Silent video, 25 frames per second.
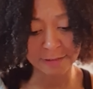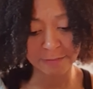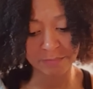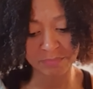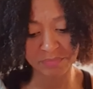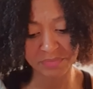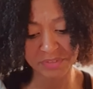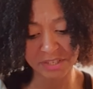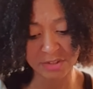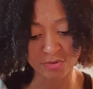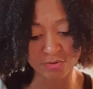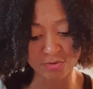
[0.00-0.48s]
It
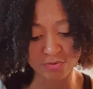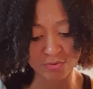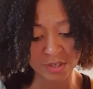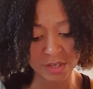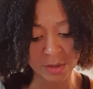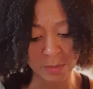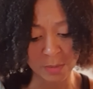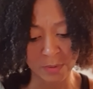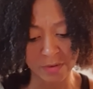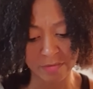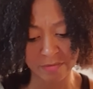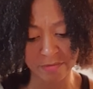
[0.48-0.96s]
has run
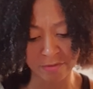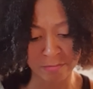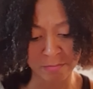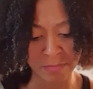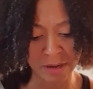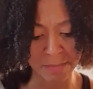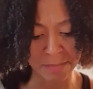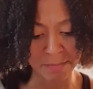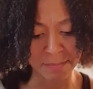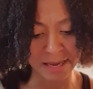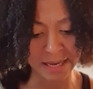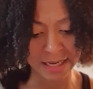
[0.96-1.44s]
away from my
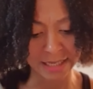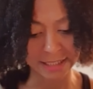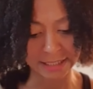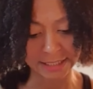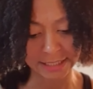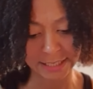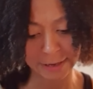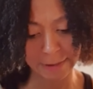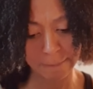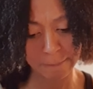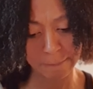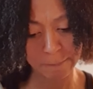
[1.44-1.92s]
mind.
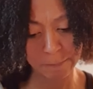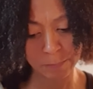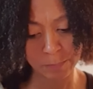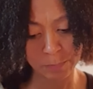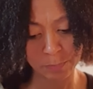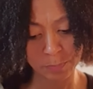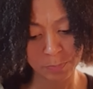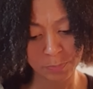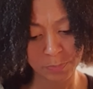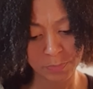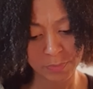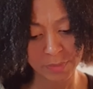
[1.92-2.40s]

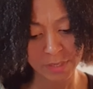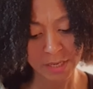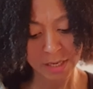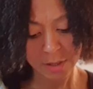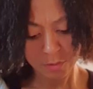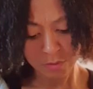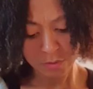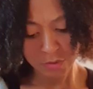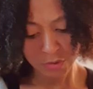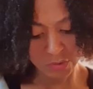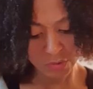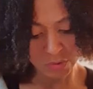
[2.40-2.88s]
I
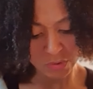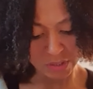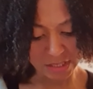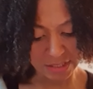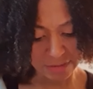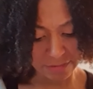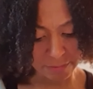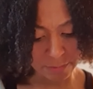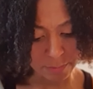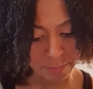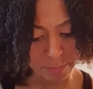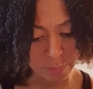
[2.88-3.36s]
was going to
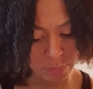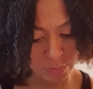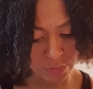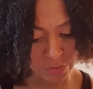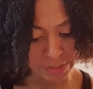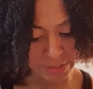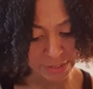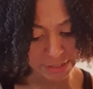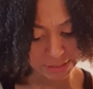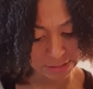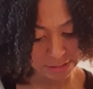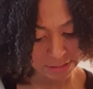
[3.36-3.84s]
give a
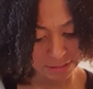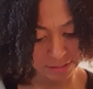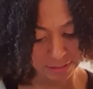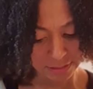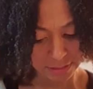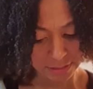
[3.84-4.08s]
point.